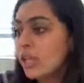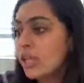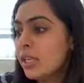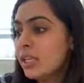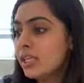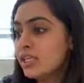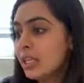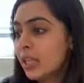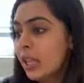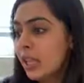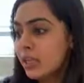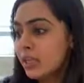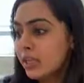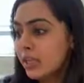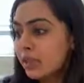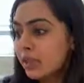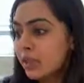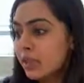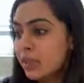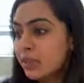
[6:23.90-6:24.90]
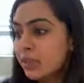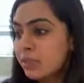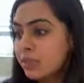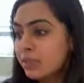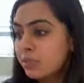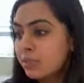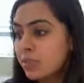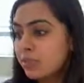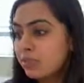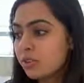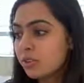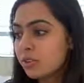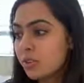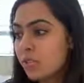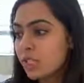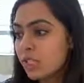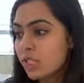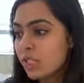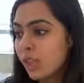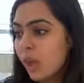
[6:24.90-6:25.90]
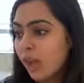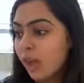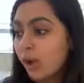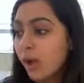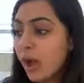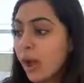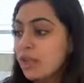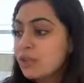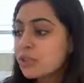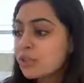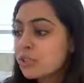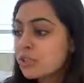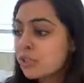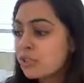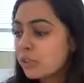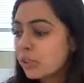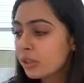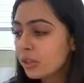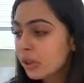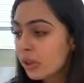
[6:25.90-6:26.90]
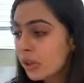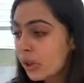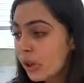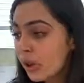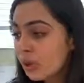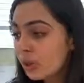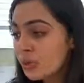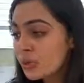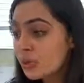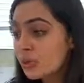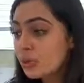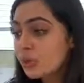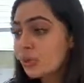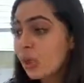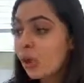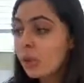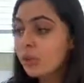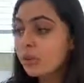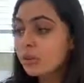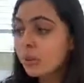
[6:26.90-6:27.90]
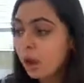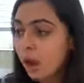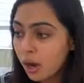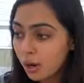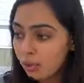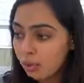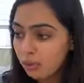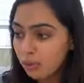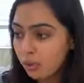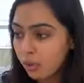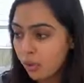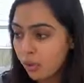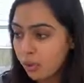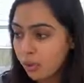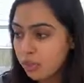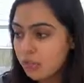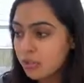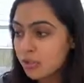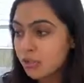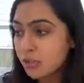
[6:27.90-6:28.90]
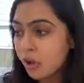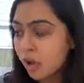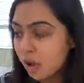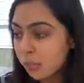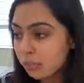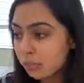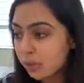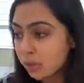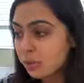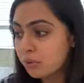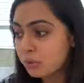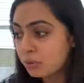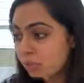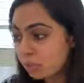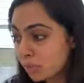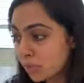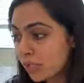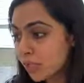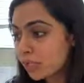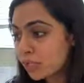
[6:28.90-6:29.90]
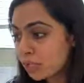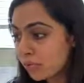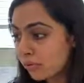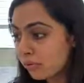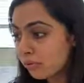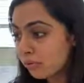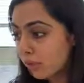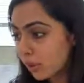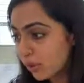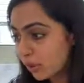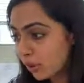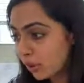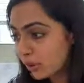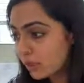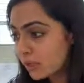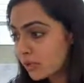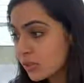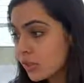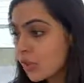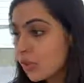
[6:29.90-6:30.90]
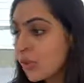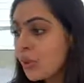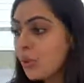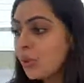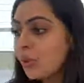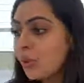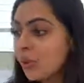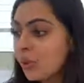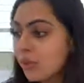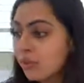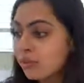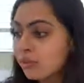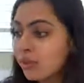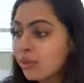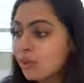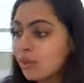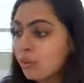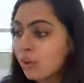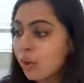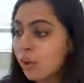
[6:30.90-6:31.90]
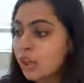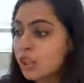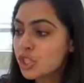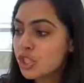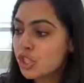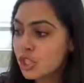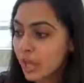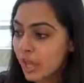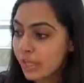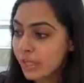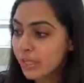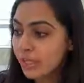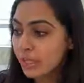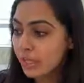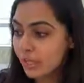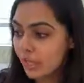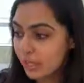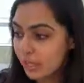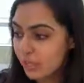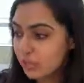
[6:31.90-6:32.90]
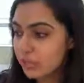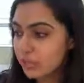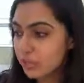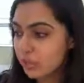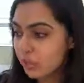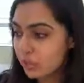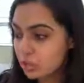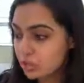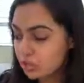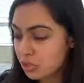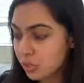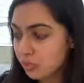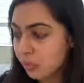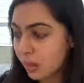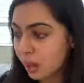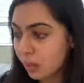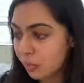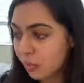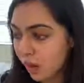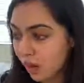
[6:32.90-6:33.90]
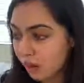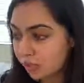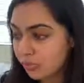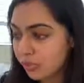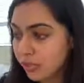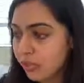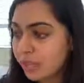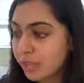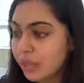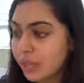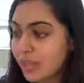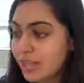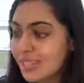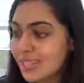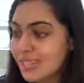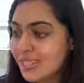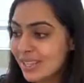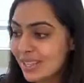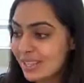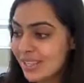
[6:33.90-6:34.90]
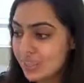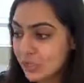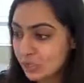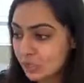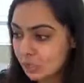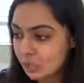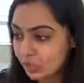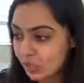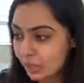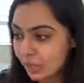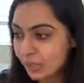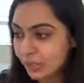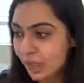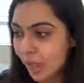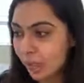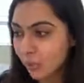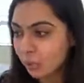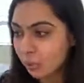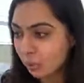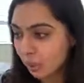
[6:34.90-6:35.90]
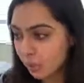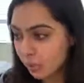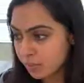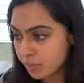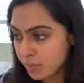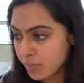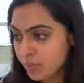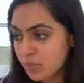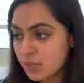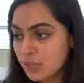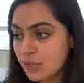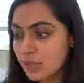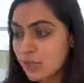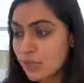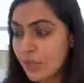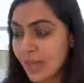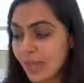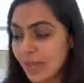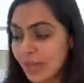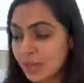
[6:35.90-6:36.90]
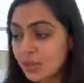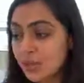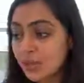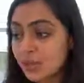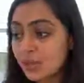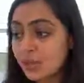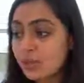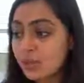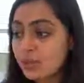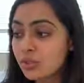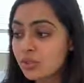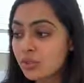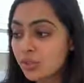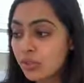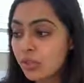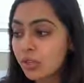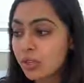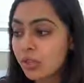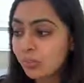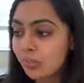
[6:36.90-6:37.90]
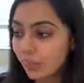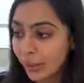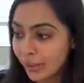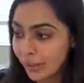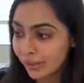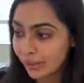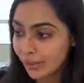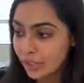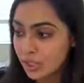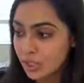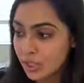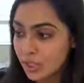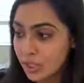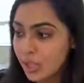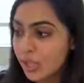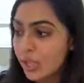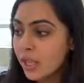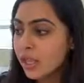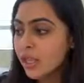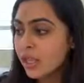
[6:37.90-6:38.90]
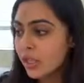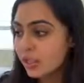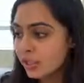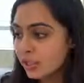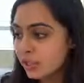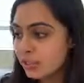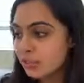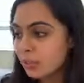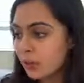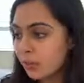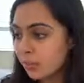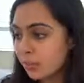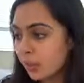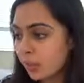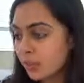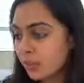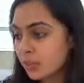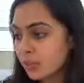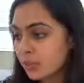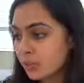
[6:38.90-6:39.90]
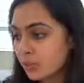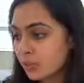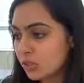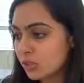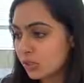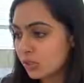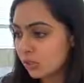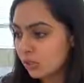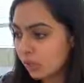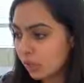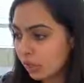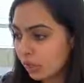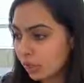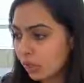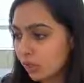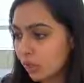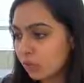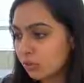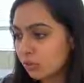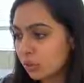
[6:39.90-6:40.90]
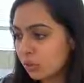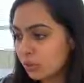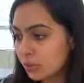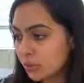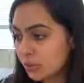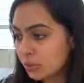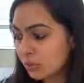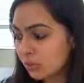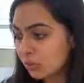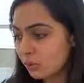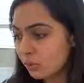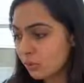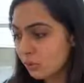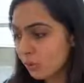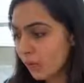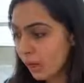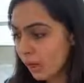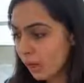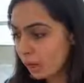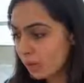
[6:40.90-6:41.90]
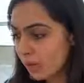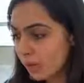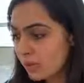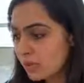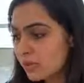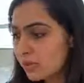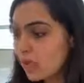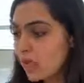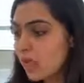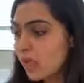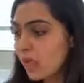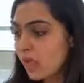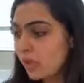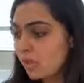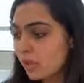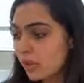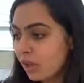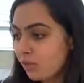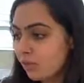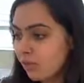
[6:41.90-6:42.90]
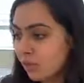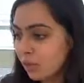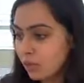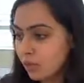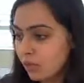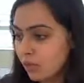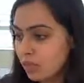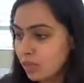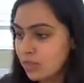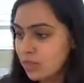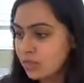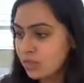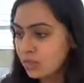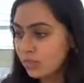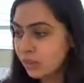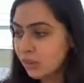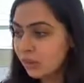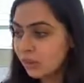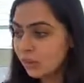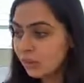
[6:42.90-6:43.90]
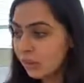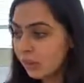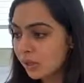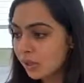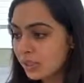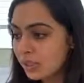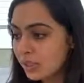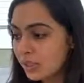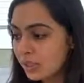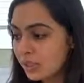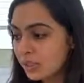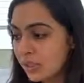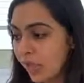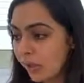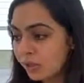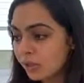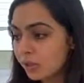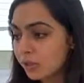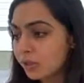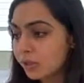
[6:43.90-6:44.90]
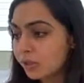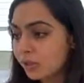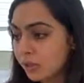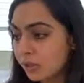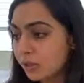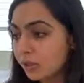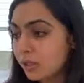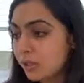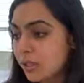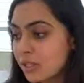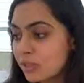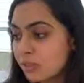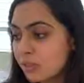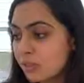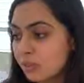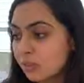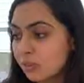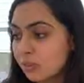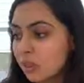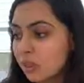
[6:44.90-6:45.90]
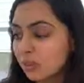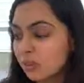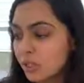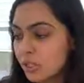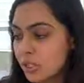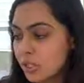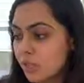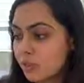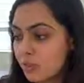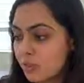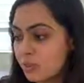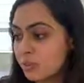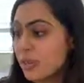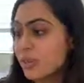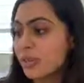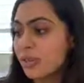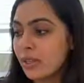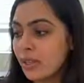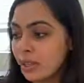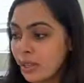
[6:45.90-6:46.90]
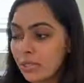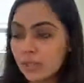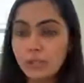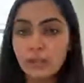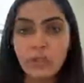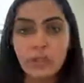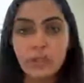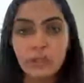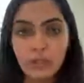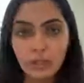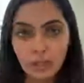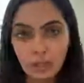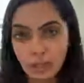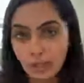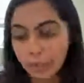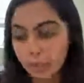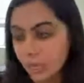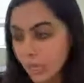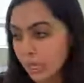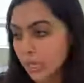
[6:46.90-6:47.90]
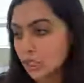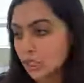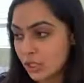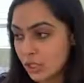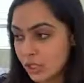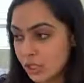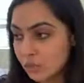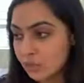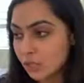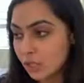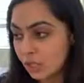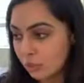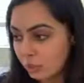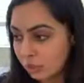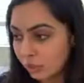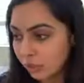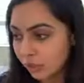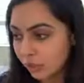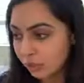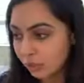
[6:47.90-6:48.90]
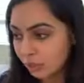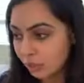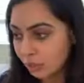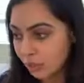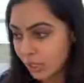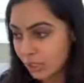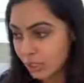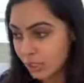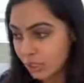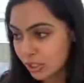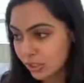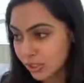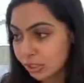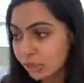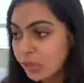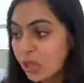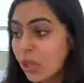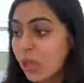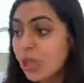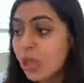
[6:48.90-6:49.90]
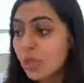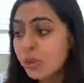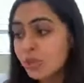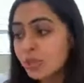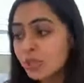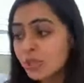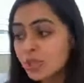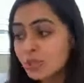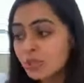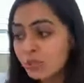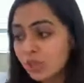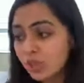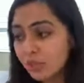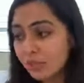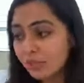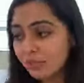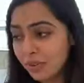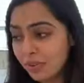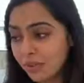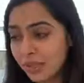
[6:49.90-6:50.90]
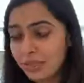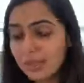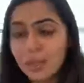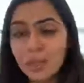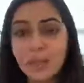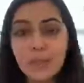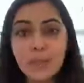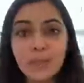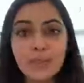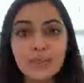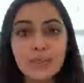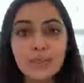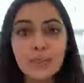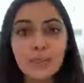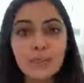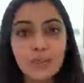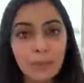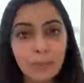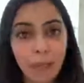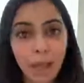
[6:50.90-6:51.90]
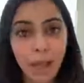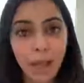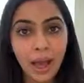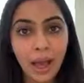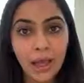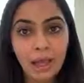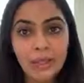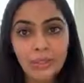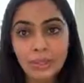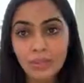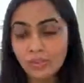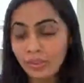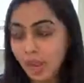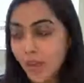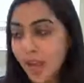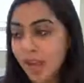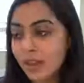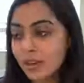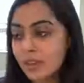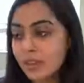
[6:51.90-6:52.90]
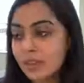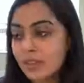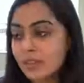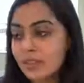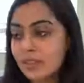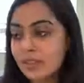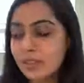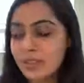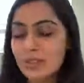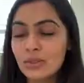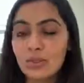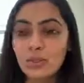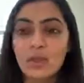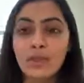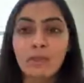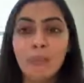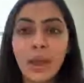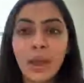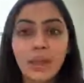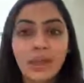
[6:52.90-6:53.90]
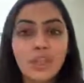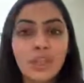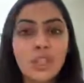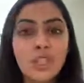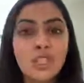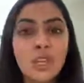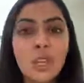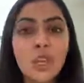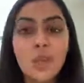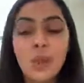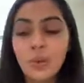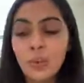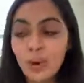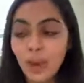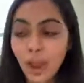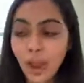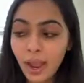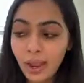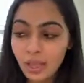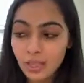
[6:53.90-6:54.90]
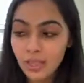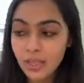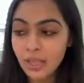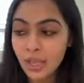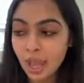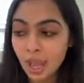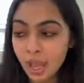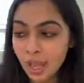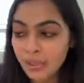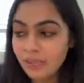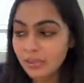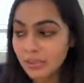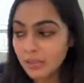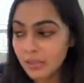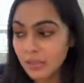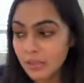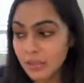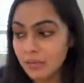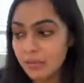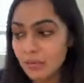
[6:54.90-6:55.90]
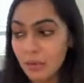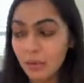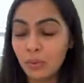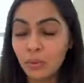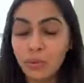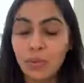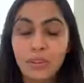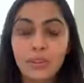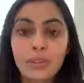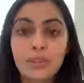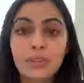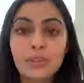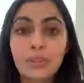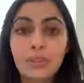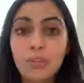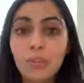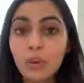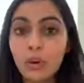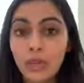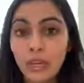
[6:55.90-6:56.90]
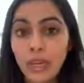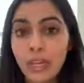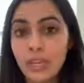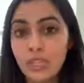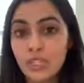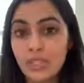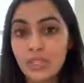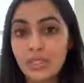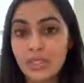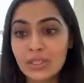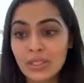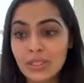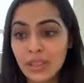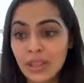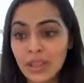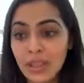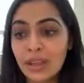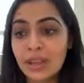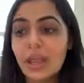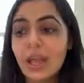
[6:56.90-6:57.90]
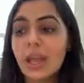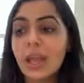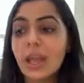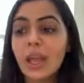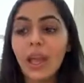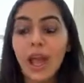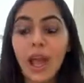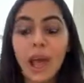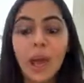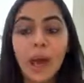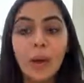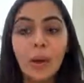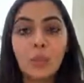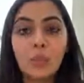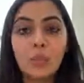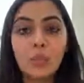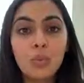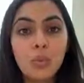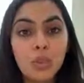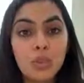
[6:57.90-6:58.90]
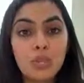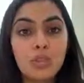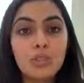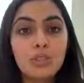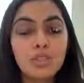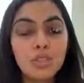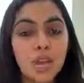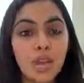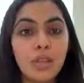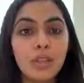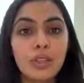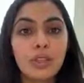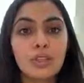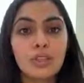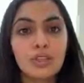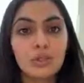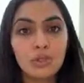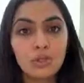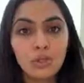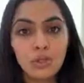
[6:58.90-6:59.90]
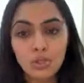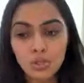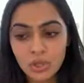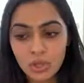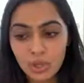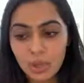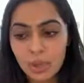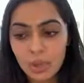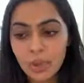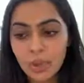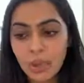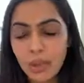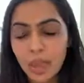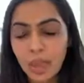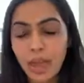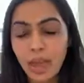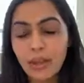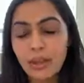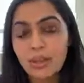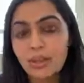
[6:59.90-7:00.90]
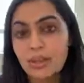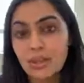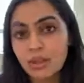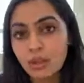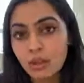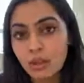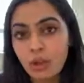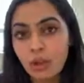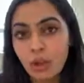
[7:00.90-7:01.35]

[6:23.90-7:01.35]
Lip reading: hi, Simon, thank you so much for reaching out. As a Turo Go host, you are not required to upload pre-trip photos. Whenever you are checking into the trip, however, there is a screen that prompts you to enter the starting mileage. Here's more about hosting with Turo Go and reimbursement requirements. If you have any questions about the policies after review, please feel free to reach out to me. And then he linked the pages with more information, which is really funny because in the past, I've had an instance with mileage where I actually have an email where the support agent said, when you check into a trip and Turo